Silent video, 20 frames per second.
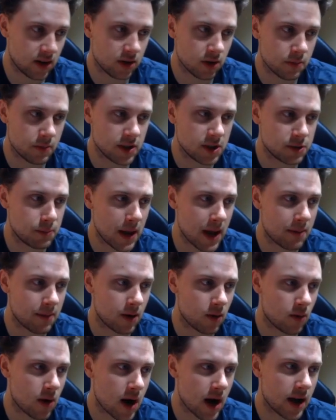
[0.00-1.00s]
Don't be
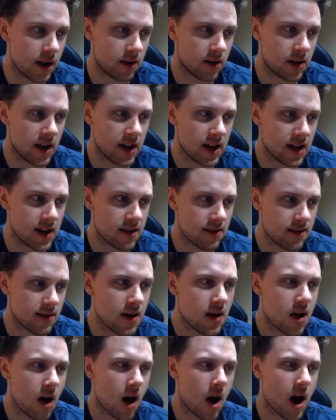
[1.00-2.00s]
spamming Y, okay, guys?
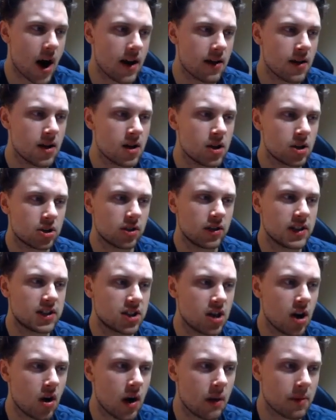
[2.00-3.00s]
All right, so let's
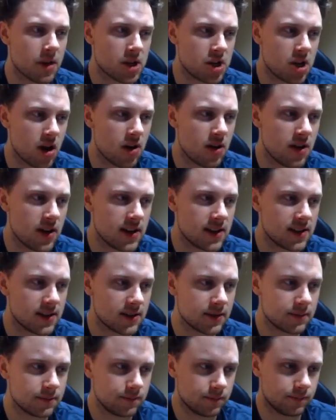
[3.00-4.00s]
go. I'm going to show you this.
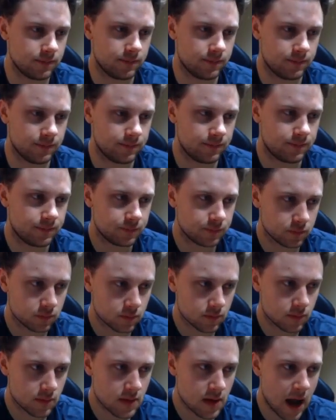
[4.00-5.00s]

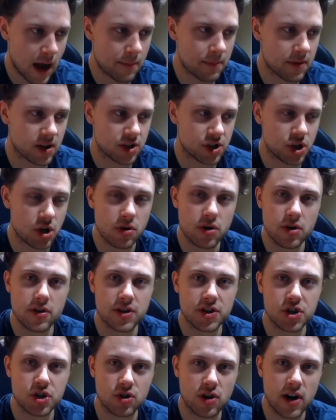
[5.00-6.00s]
I'm going to show you the
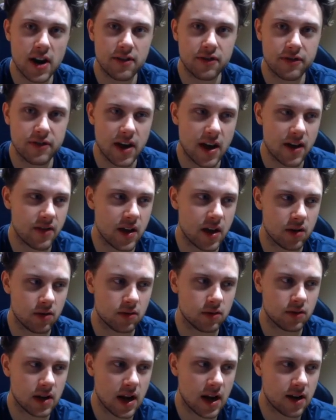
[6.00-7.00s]
strafe and
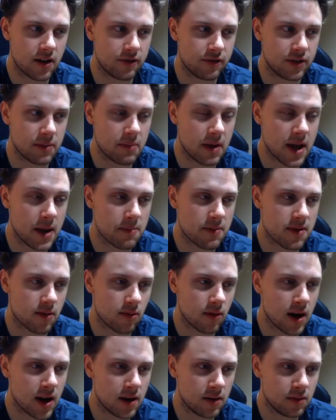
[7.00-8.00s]
then kind of flip my hips and
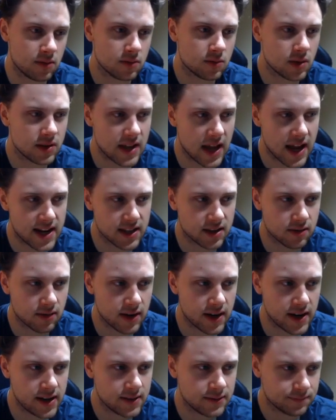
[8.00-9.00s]
run with
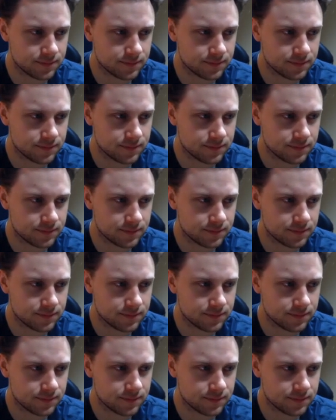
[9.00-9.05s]
83